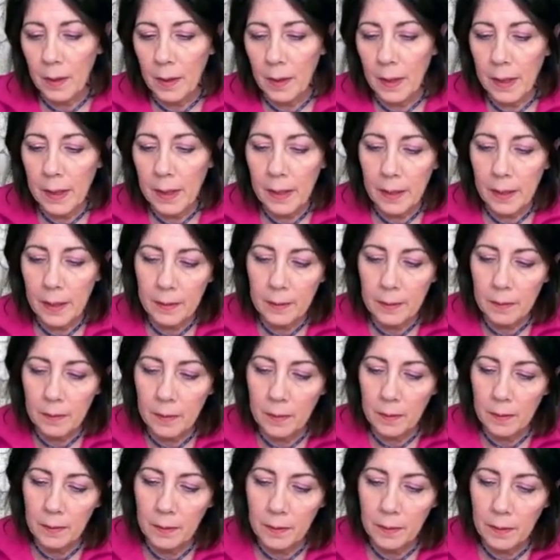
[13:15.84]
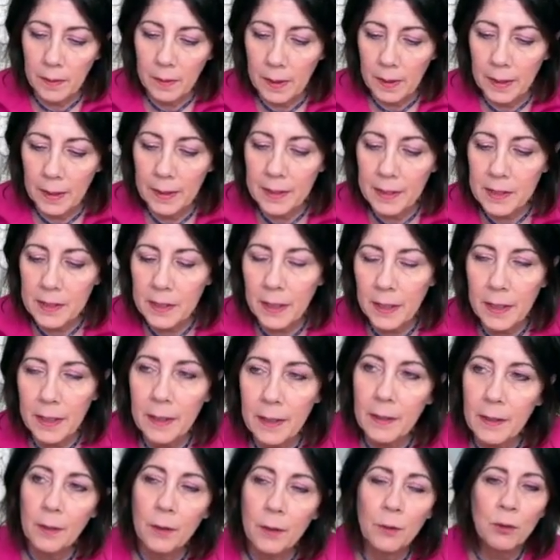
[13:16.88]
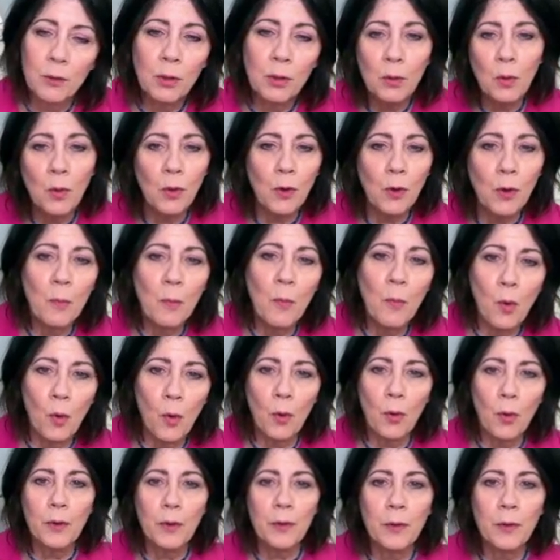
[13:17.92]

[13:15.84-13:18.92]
And it's like two or more